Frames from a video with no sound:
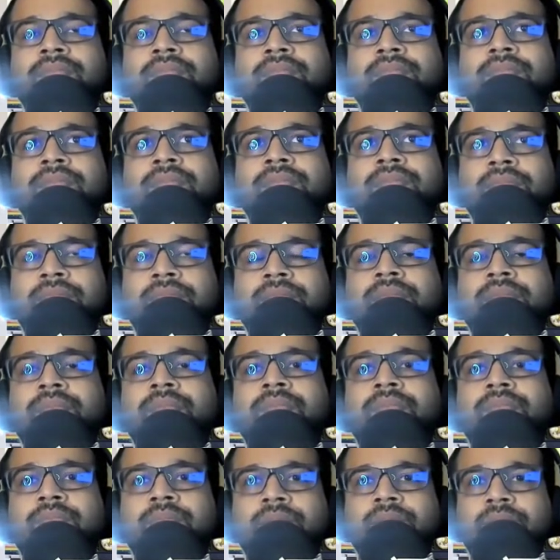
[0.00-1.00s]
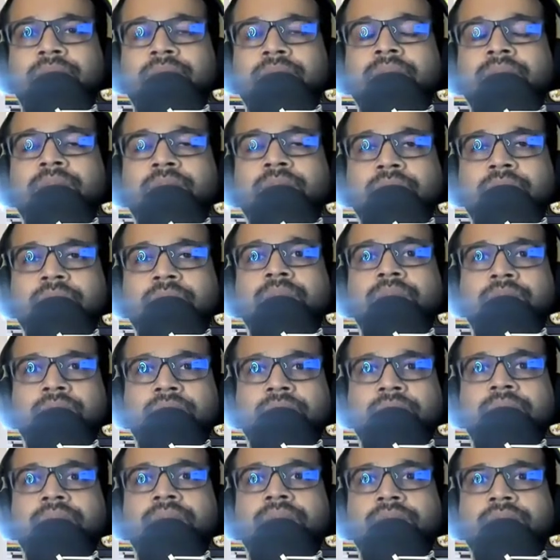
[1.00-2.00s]

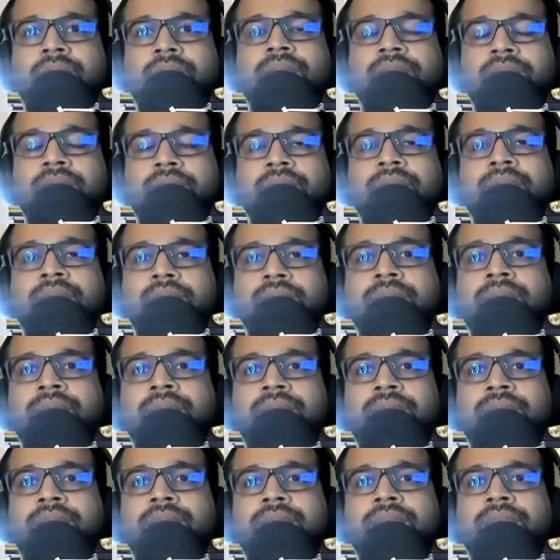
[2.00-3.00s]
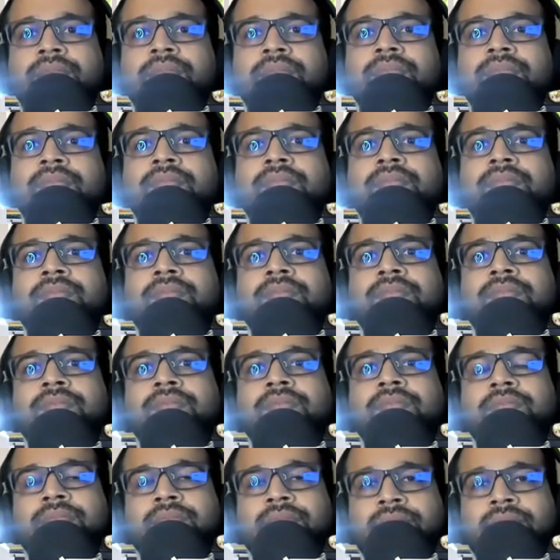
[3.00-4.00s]

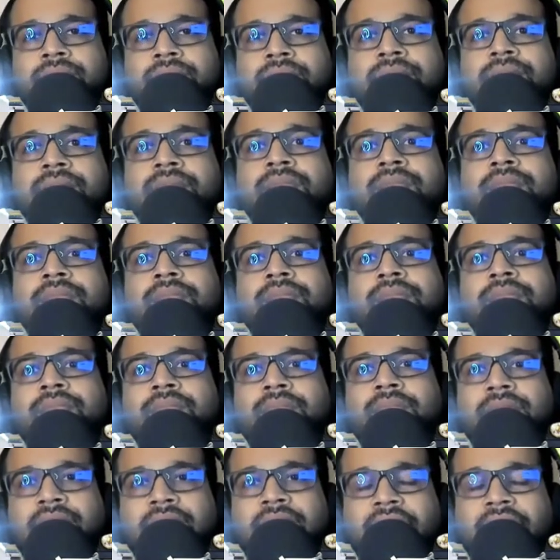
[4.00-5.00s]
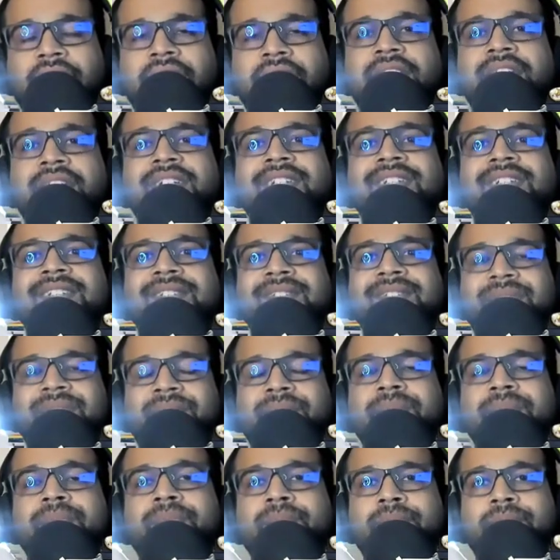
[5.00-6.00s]

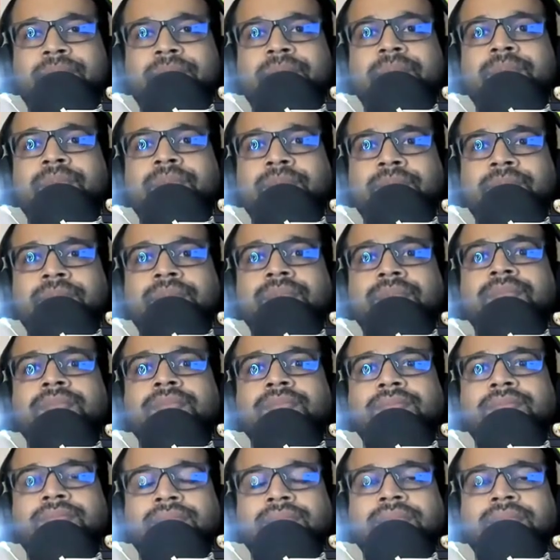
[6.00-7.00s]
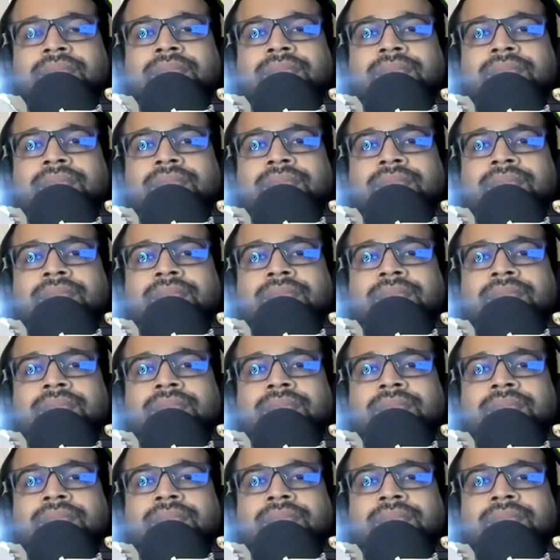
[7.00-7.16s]
The person shown says nothing.